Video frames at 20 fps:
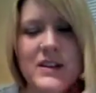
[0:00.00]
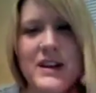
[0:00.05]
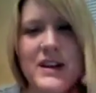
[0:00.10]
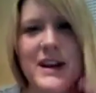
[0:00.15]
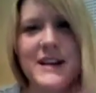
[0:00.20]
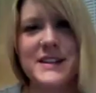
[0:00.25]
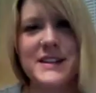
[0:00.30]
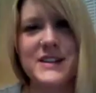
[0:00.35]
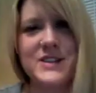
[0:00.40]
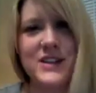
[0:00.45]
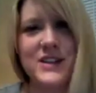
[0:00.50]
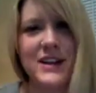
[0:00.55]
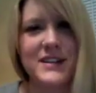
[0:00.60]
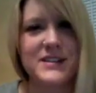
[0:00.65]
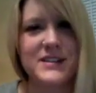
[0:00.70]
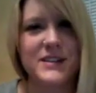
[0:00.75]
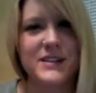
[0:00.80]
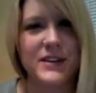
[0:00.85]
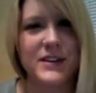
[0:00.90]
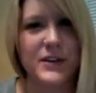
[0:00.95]
I just
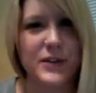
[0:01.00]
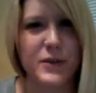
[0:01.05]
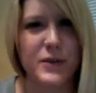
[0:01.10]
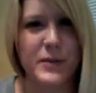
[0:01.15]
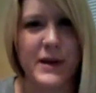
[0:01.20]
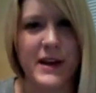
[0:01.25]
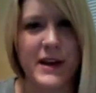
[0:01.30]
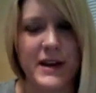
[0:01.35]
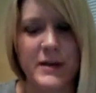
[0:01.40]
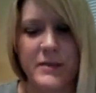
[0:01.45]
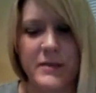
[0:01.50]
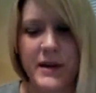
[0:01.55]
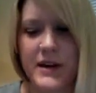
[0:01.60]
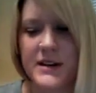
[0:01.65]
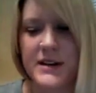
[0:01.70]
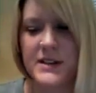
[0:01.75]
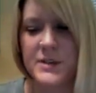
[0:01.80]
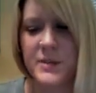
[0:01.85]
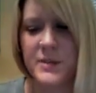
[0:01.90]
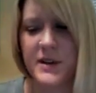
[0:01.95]
tried to look through my
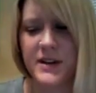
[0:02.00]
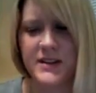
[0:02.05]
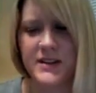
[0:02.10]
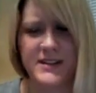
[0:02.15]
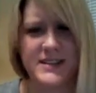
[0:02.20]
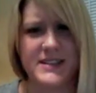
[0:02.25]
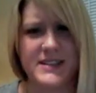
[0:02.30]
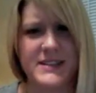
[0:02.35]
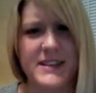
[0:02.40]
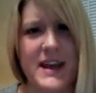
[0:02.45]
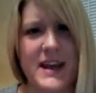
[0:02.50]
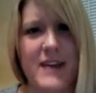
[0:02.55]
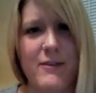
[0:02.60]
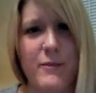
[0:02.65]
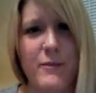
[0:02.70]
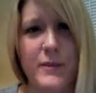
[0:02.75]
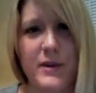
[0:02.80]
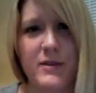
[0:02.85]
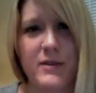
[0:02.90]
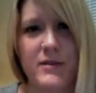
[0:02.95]
inbox because since I
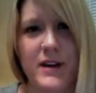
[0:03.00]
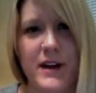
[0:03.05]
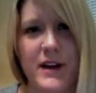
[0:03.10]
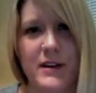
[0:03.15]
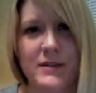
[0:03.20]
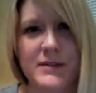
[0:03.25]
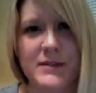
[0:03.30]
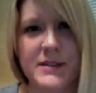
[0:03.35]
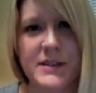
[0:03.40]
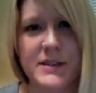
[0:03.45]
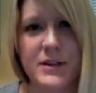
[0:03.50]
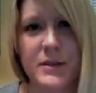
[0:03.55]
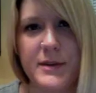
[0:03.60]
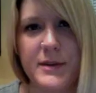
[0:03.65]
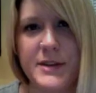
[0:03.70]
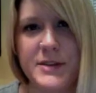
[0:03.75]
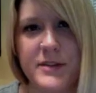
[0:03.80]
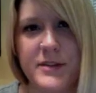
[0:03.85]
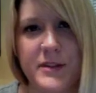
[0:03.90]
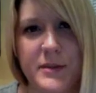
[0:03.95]
haven't been around,
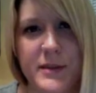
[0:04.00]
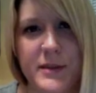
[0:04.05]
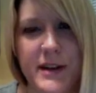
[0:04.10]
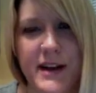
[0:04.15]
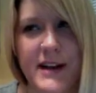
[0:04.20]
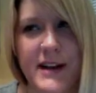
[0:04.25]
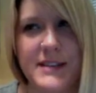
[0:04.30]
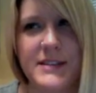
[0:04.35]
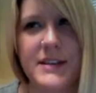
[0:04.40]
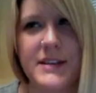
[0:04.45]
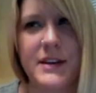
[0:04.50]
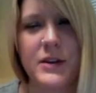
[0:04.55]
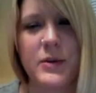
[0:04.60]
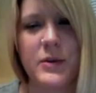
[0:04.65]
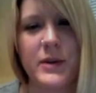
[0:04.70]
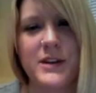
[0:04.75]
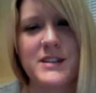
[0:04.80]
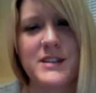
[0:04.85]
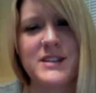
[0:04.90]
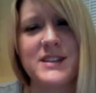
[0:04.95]
nobody's really been asking
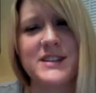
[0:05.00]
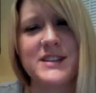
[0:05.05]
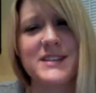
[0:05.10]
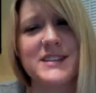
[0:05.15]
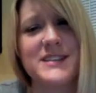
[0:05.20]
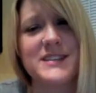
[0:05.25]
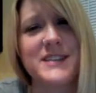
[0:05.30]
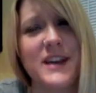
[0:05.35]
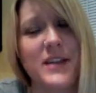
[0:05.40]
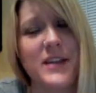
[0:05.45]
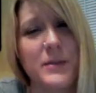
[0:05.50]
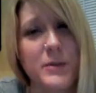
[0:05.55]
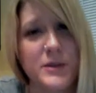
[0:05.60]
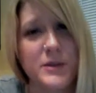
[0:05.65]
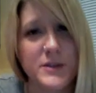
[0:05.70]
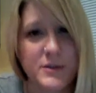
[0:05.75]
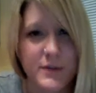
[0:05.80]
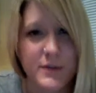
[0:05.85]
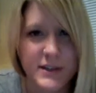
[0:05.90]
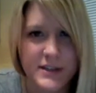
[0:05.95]
questions. And the
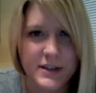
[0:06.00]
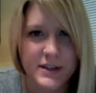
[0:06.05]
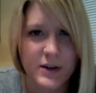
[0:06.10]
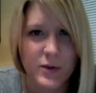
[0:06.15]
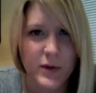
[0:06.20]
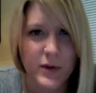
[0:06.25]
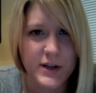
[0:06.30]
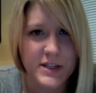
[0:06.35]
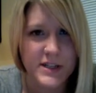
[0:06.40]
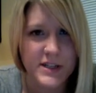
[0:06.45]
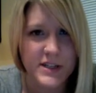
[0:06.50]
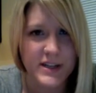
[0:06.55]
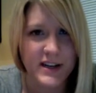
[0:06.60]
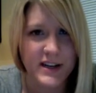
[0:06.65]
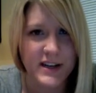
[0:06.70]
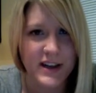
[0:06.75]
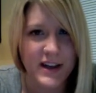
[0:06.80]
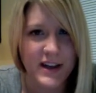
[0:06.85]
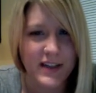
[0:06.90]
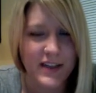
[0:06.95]
most recent
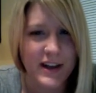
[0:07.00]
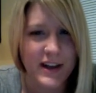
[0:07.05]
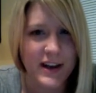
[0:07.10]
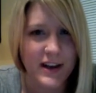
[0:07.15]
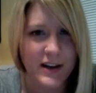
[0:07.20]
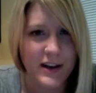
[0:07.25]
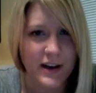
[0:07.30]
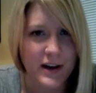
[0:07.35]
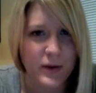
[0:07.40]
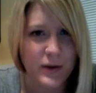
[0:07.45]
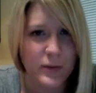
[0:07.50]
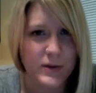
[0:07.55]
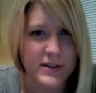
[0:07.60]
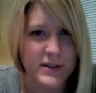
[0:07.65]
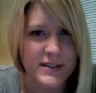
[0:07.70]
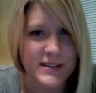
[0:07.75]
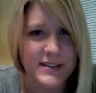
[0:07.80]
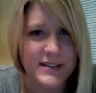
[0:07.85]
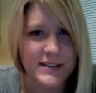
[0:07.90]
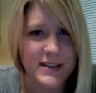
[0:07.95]
question that I got
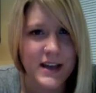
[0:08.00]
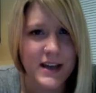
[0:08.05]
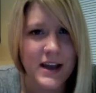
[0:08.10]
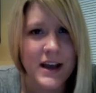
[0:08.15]
was,